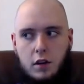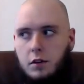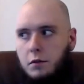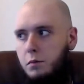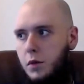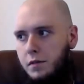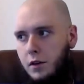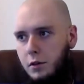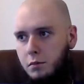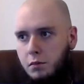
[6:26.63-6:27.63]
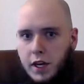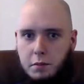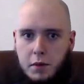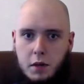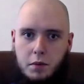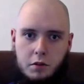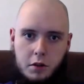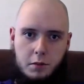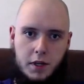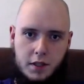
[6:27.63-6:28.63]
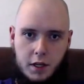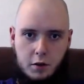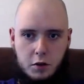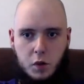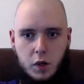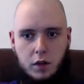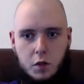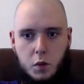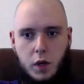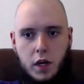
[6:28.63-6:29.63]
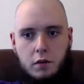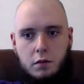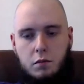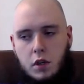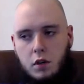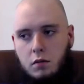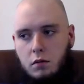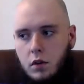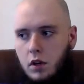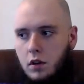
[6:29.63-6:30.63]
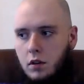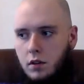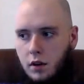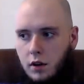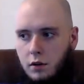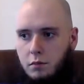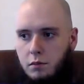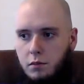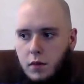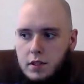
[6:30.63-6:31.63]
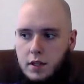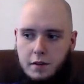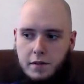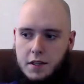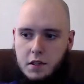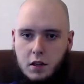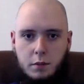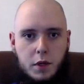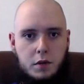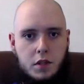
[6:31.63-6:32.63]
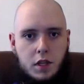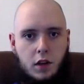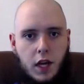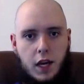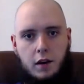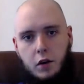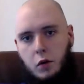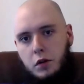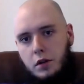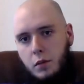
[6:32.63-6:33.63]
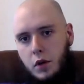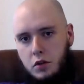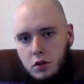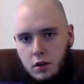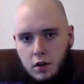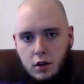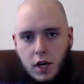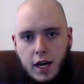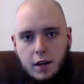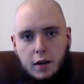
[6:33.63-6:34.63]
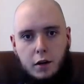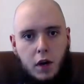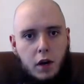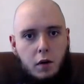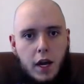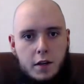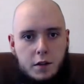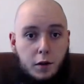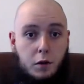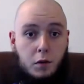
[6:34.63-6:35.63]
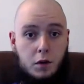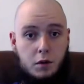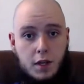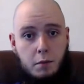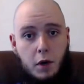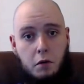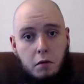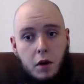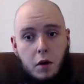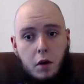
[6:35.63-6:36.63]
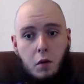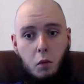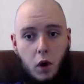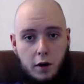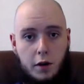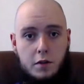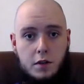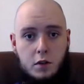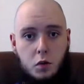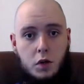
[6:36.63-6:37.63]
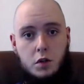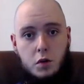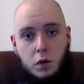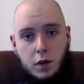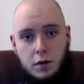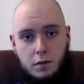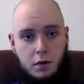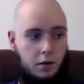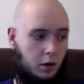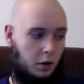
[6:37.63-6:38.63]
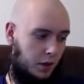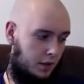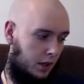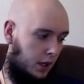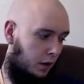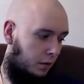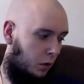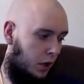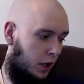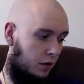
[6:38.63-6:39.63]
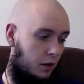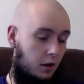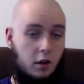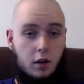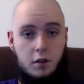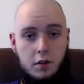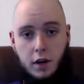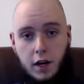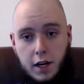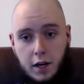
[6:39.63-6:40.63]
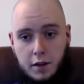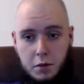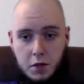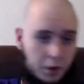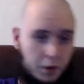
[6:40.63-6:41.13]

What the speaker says: if you're like me, put a little bit inside your soil as well. So it's an advanced composting layer. It'll hold the moisture at a greater rate, so you'll reduce the amount of water usage, which is really useful if you're in a place like California. Sorry, I hear them a